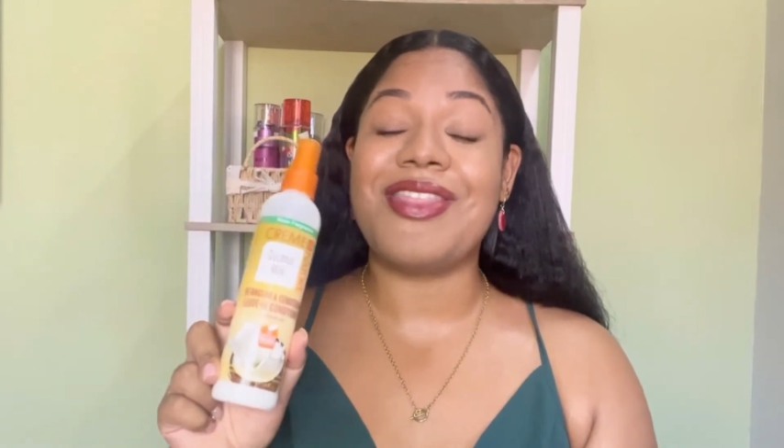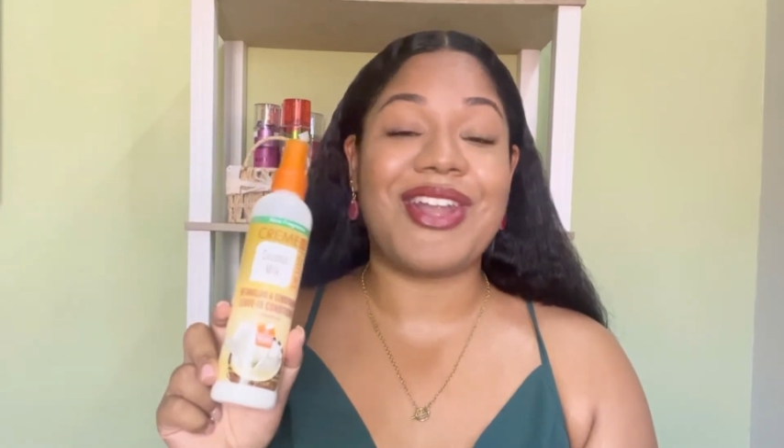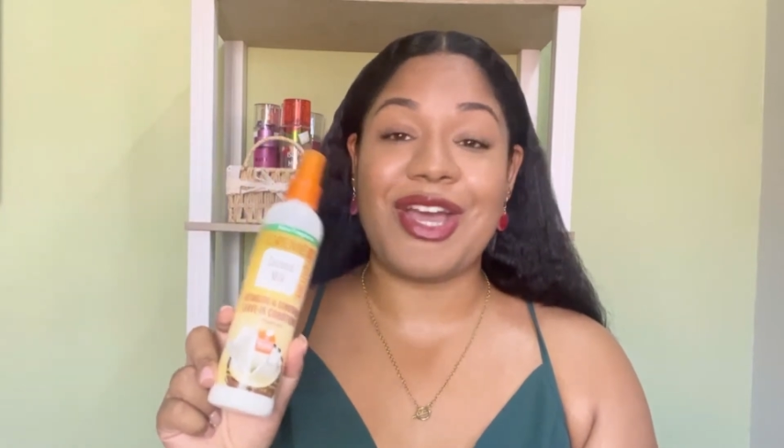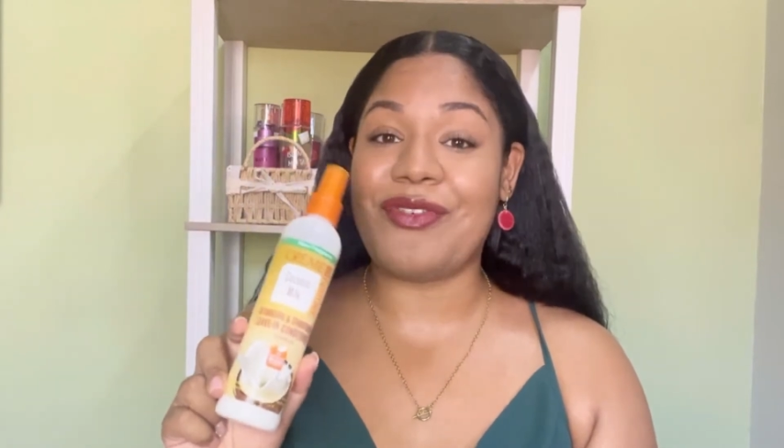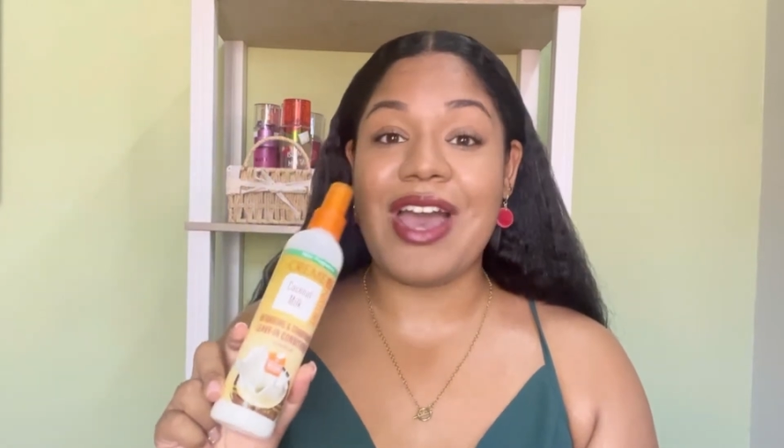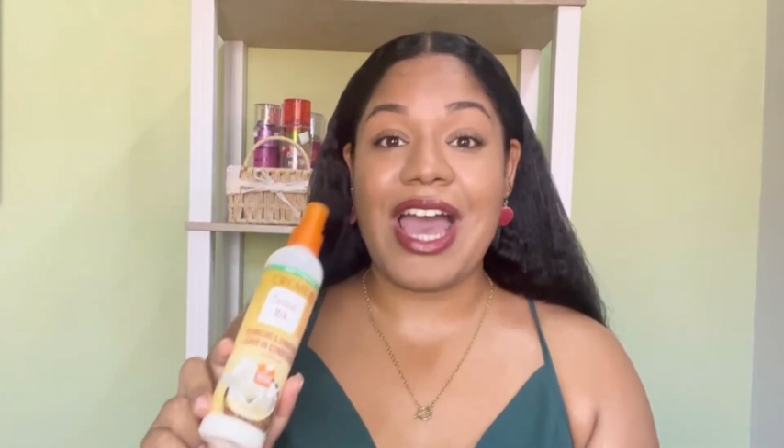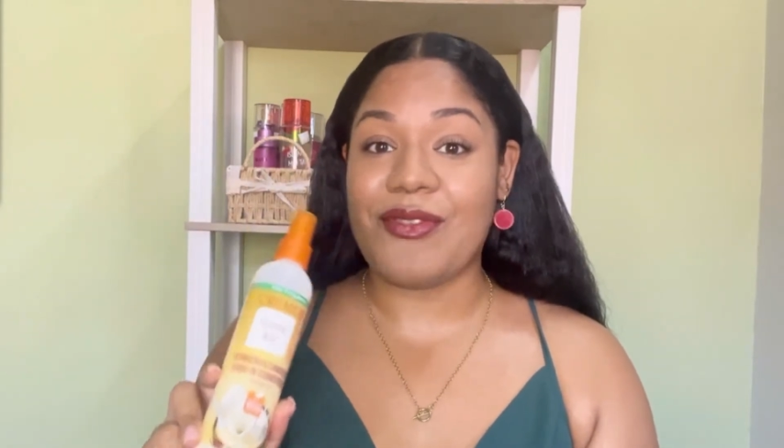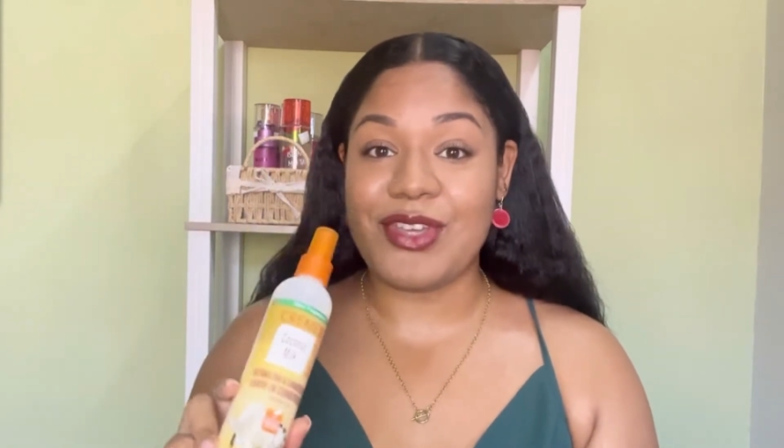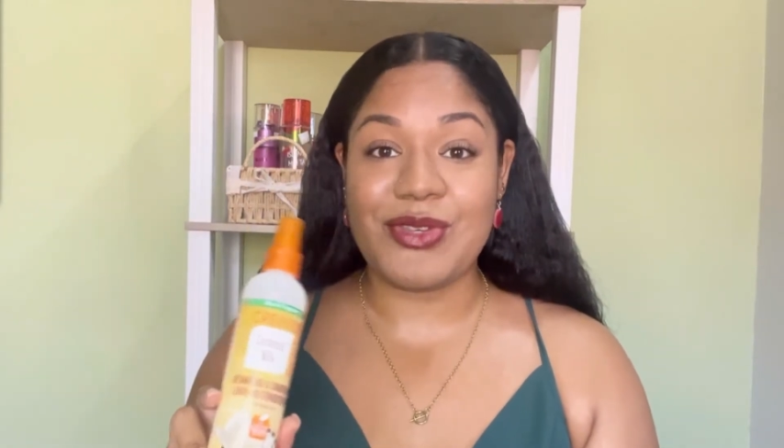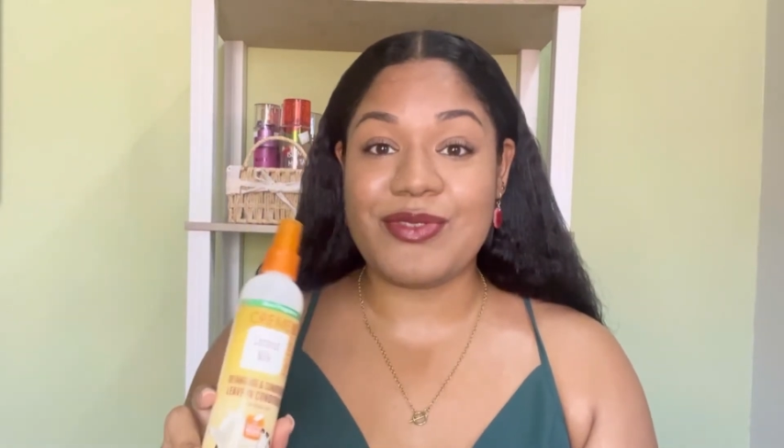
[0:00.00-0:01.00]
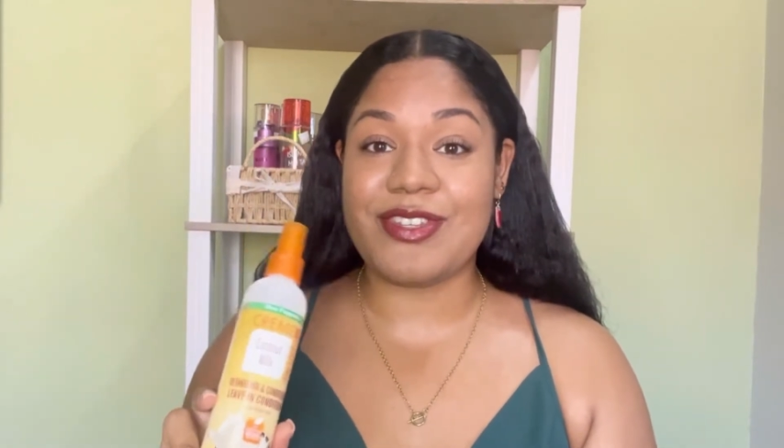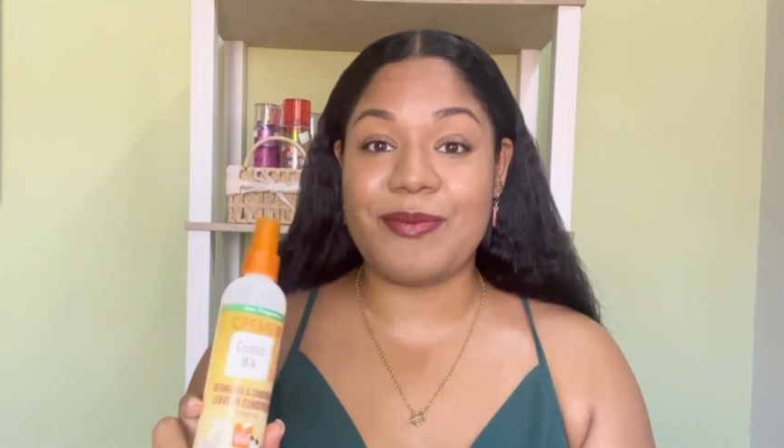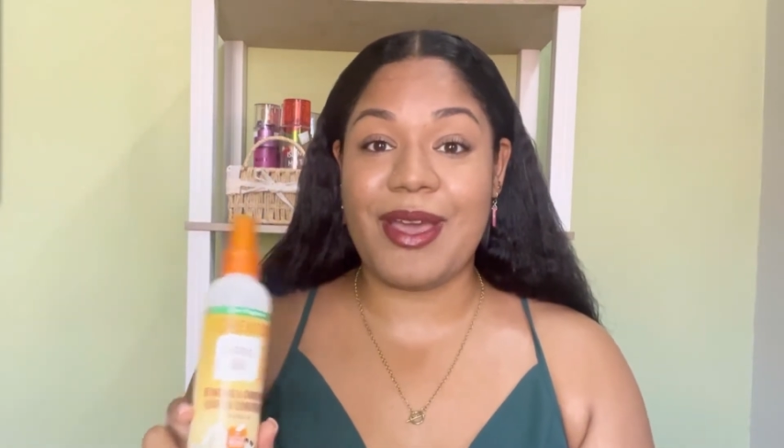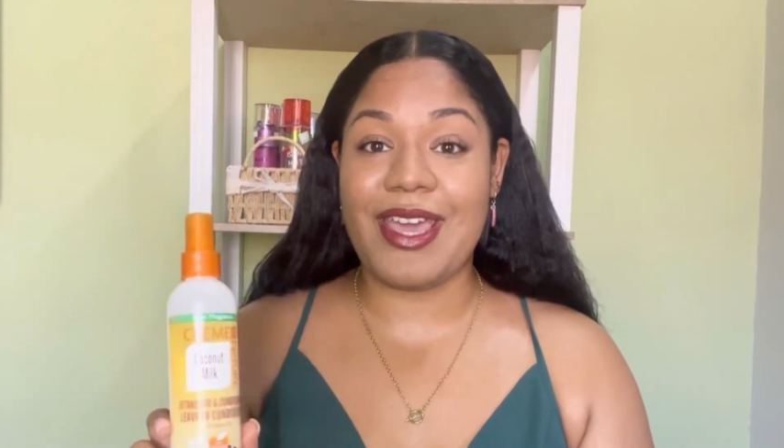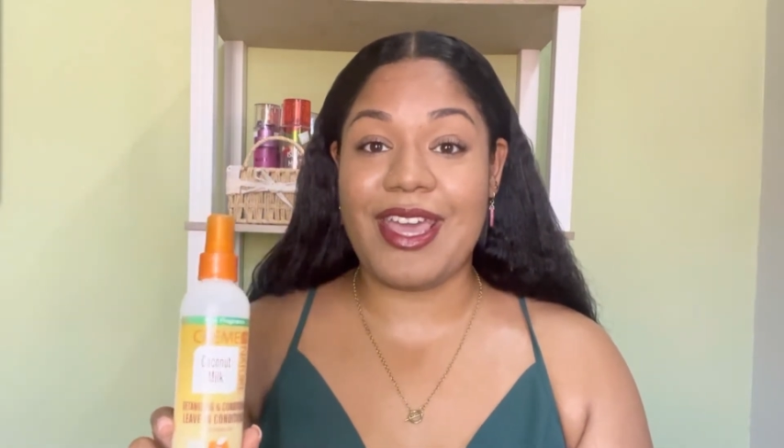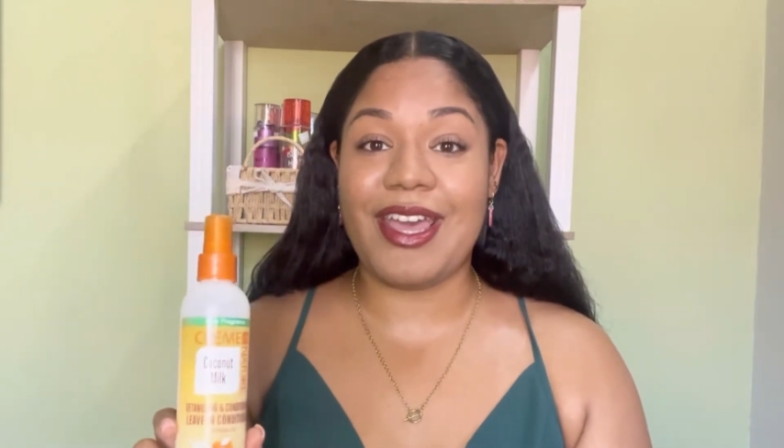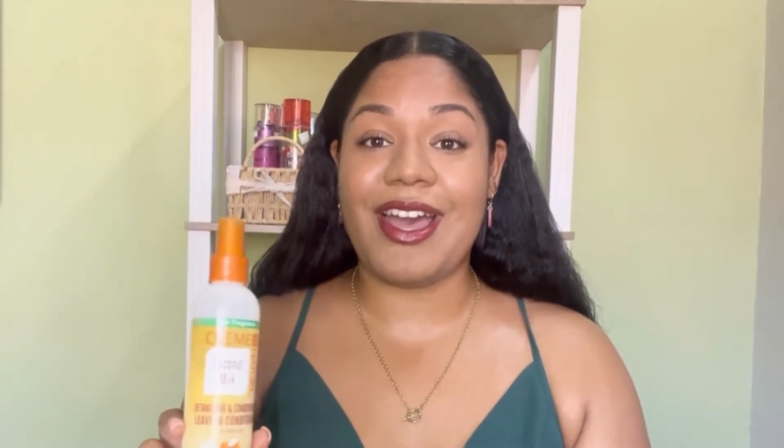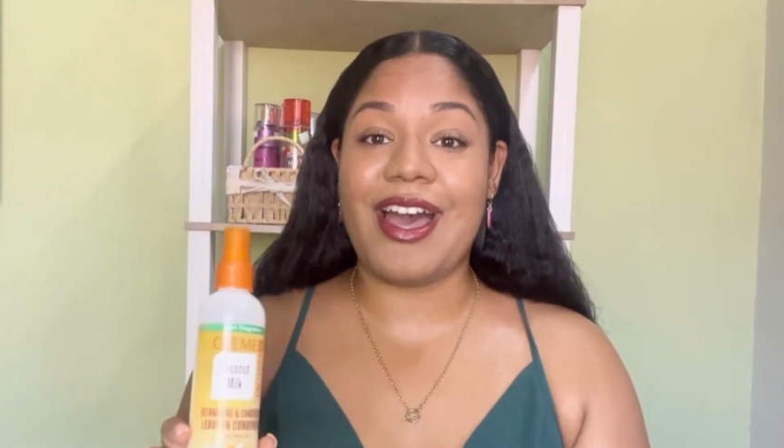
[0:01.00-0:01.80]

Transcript: that I've ever used in my hair,